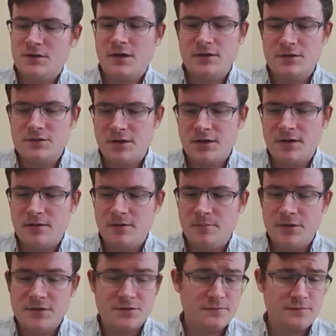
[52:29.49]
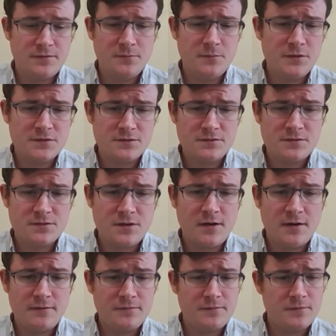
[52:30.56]
China shot a bunch of their
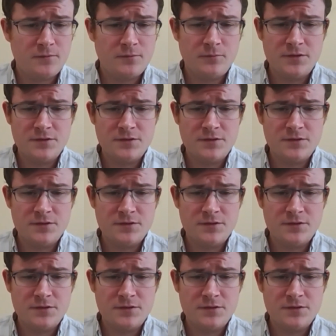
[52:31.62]
missiles off.